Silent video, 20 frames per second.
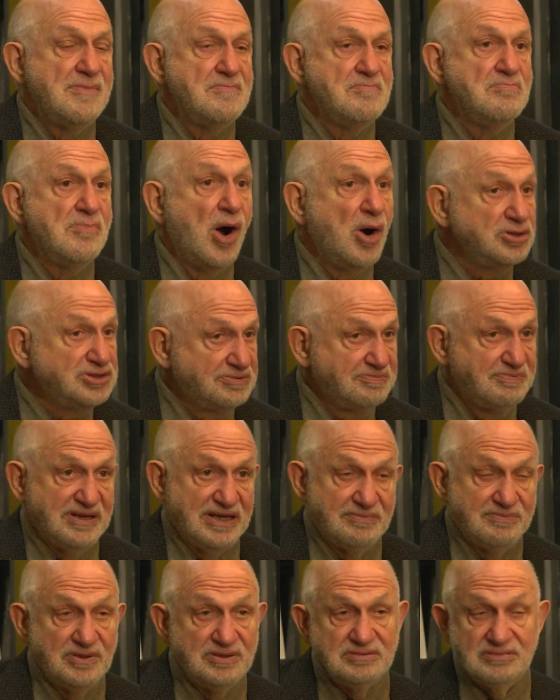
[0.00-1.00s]
Most
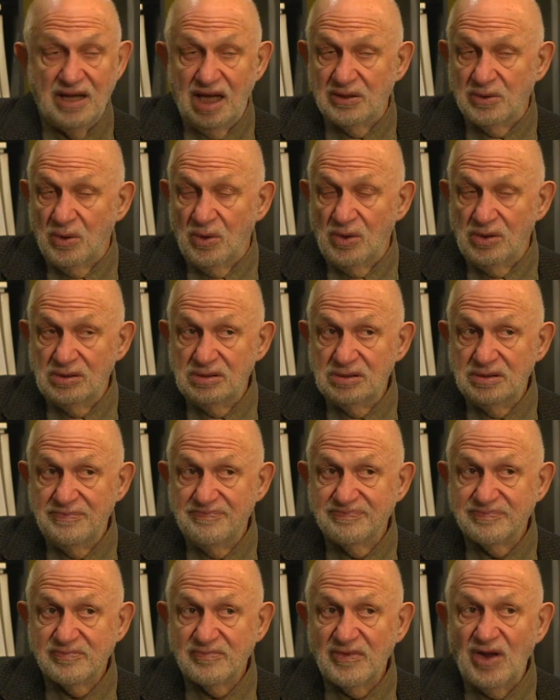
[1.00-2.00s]
people, not all,
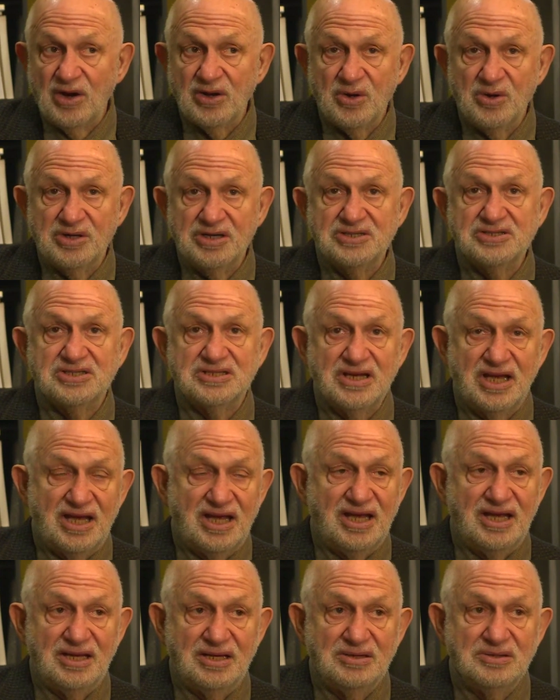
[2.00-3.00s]
are going to
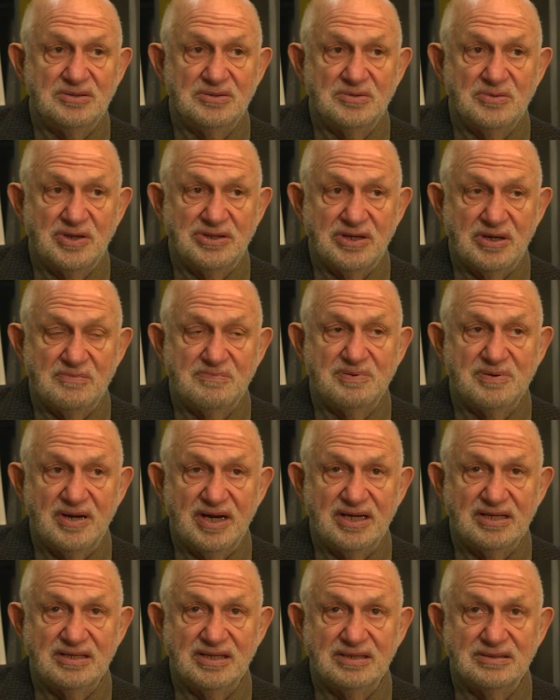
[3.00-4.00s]
say when they're
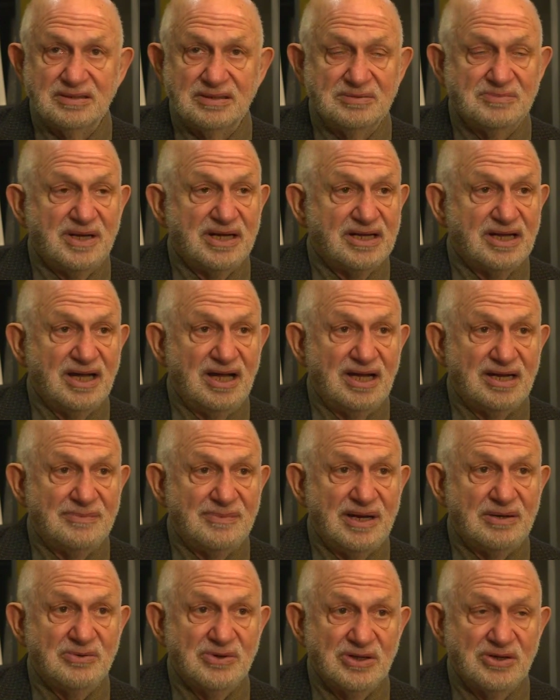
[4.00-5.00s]
pregnant, oh my God,
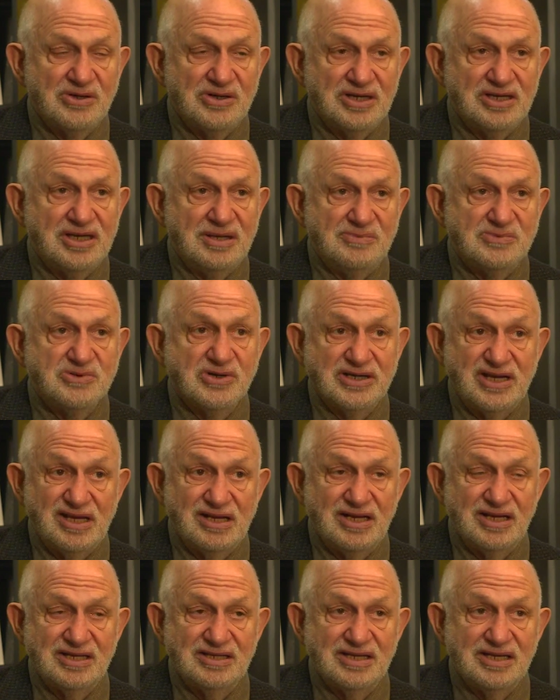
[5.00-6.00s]
am I really going to keep
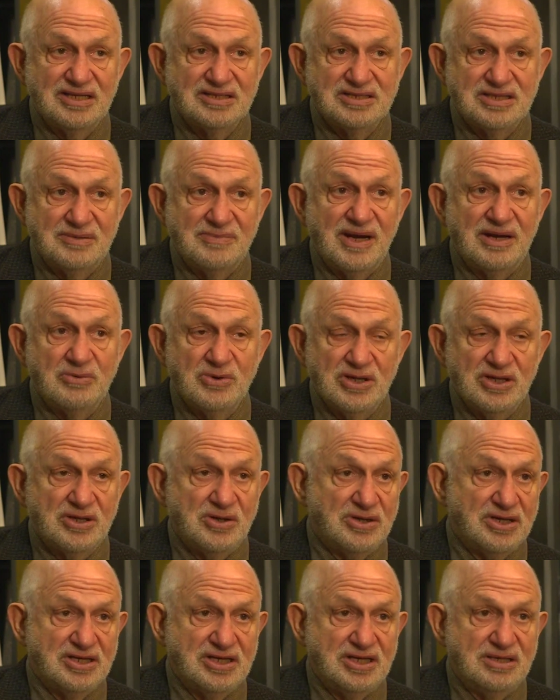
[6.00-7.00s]
drinking like this? Am I really
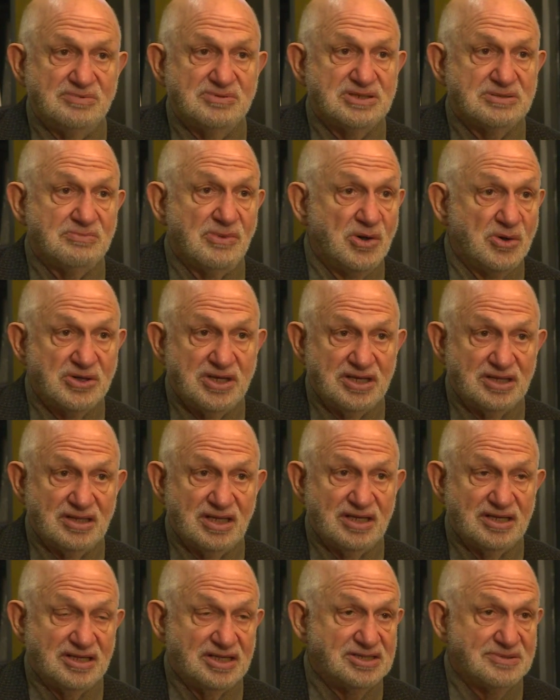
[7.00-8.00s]
going to keep smoking
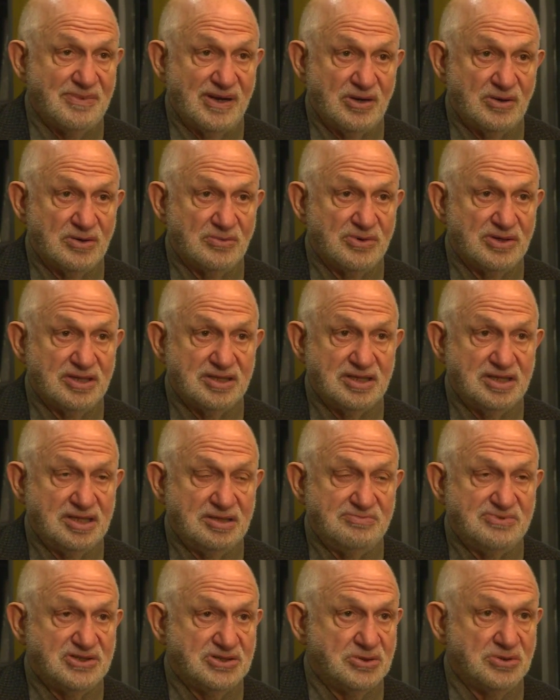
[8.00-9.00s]
like this? Am I going to really
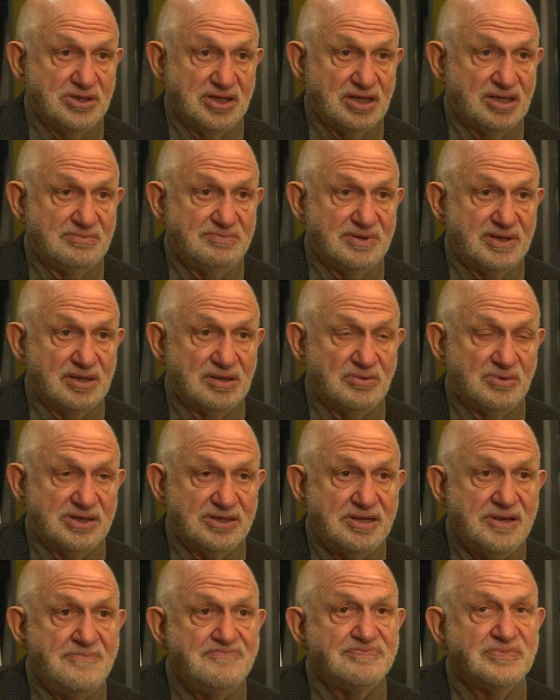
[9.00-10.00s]
keep shooting up
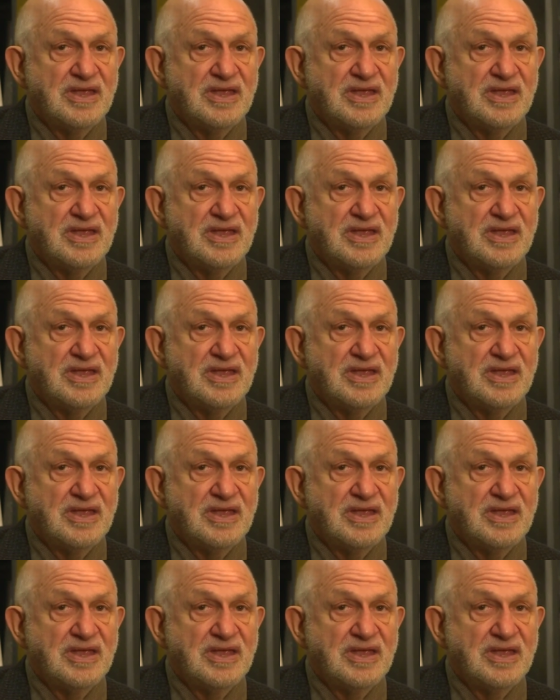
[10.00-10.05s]
heroin?